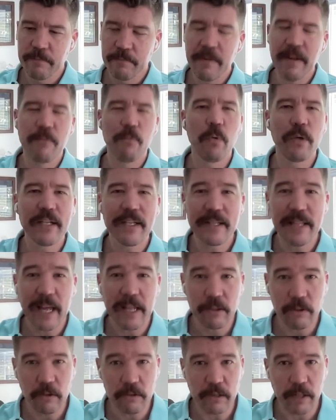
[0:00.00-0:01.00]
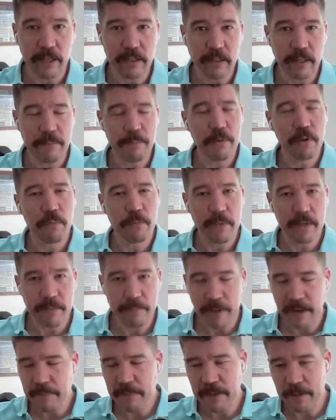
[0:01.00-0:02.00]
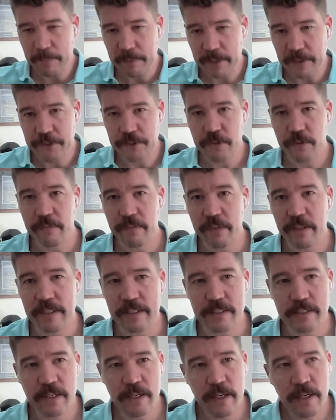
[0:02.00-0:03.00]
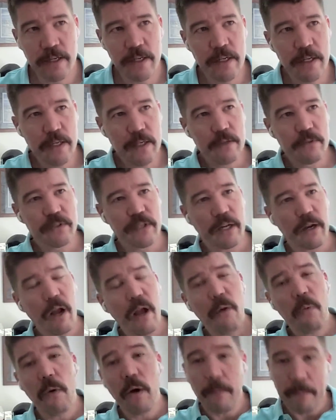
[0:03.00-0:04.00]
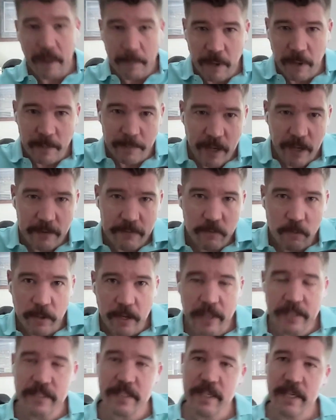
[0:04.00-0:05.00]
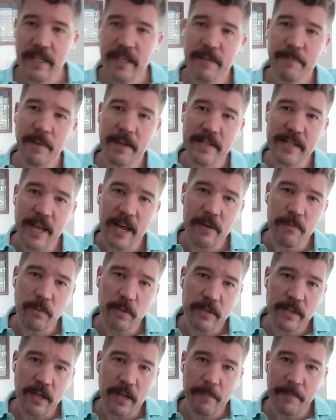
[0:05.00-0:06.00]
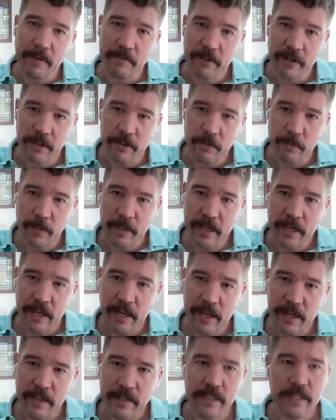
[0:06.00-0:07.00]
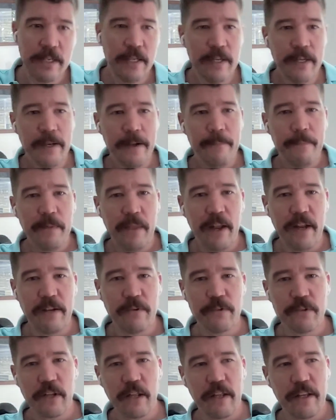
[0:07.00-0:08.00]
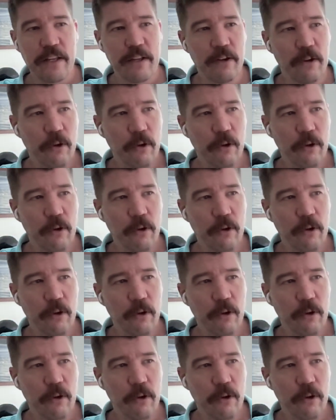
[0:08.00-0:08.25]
what did that look like? Like, paint me a picture of this." It's like, "Oh, well, my mom got full custody, and my dad would come every other weekend." And he was like,